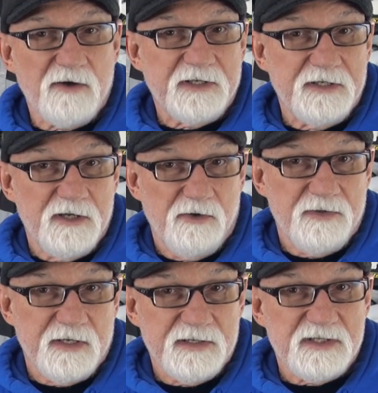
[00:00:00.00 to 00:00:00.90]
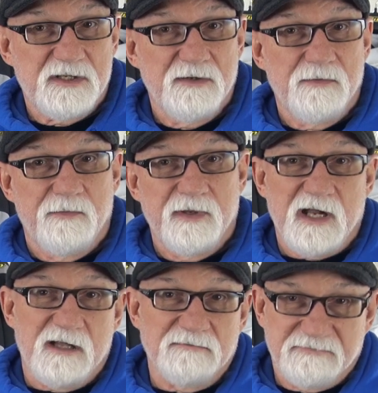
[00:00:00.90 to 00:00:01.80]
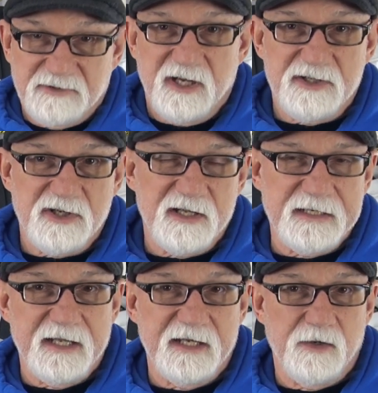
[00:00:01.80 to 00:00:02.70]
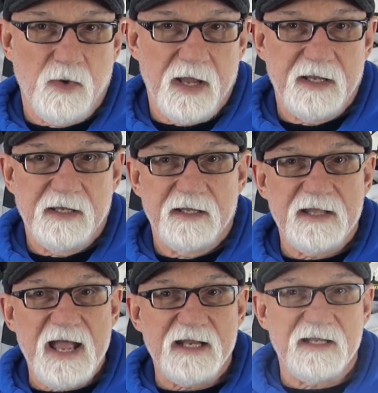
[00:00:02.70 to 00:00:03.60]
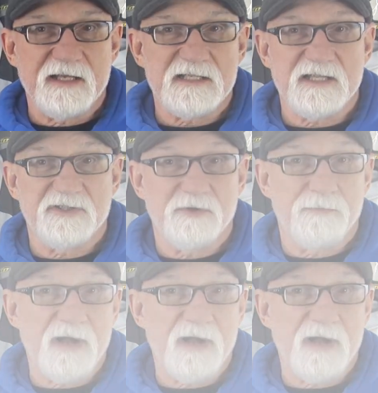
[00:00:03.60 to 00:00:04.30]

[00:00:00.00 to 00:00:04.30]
already know this, but I'll touch on it anyway, and that is that your